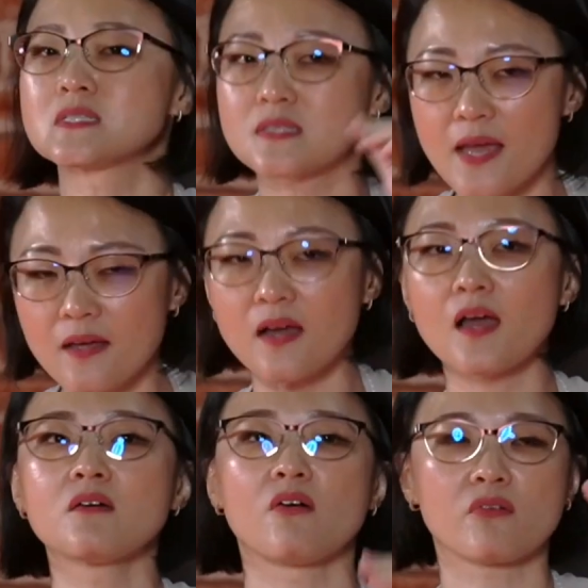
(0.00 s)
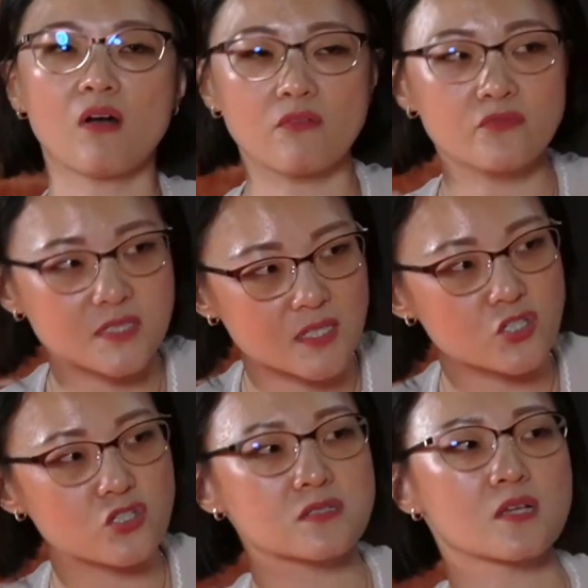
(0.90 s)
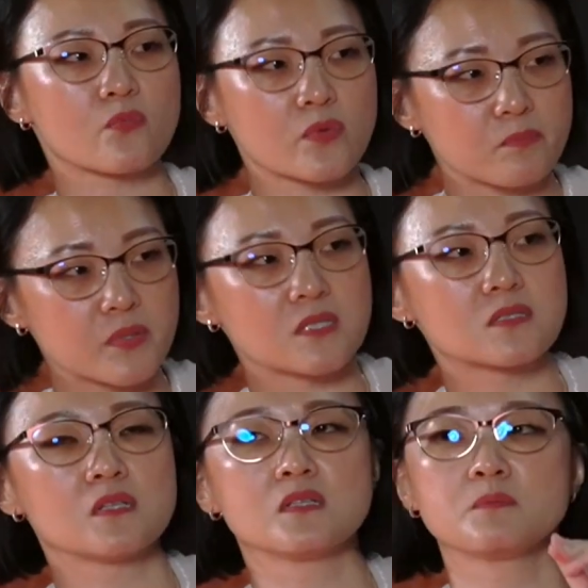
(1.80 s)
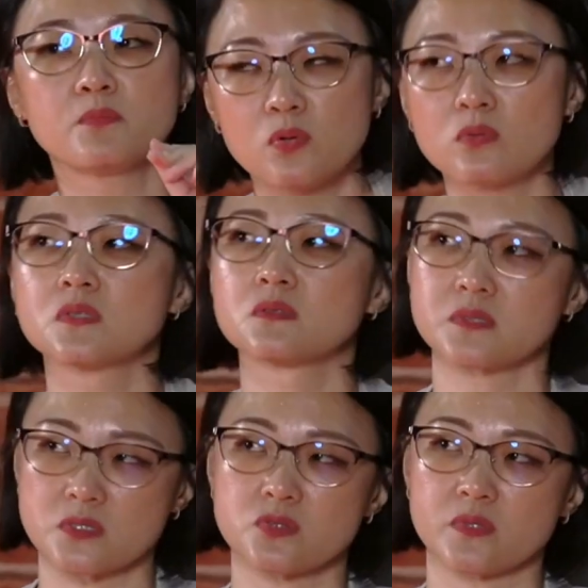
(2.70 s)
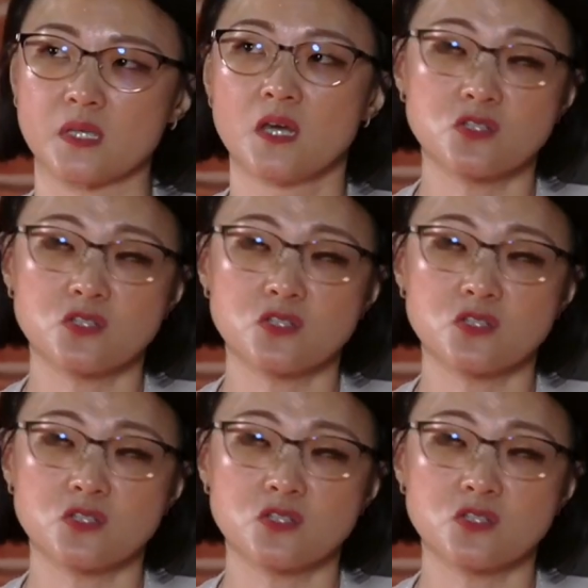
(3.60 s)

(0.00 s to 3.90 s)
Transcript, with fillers: it's that kind of conversations that repeatedly pull you into it.